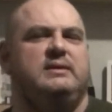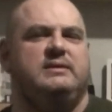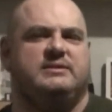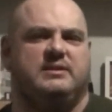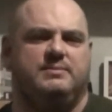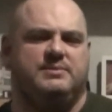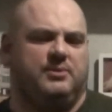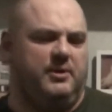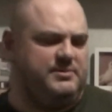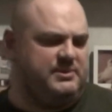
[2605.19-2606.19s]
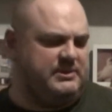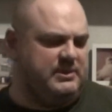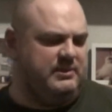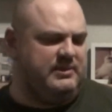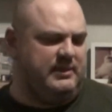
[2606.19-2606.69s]
Sometimes I
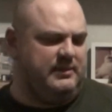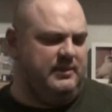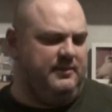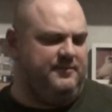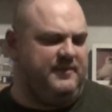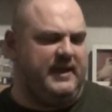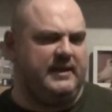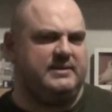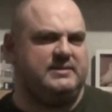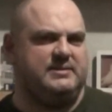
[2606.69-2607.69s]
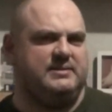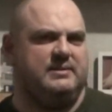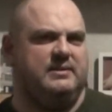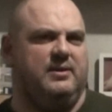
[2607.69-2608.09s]
do think that effects,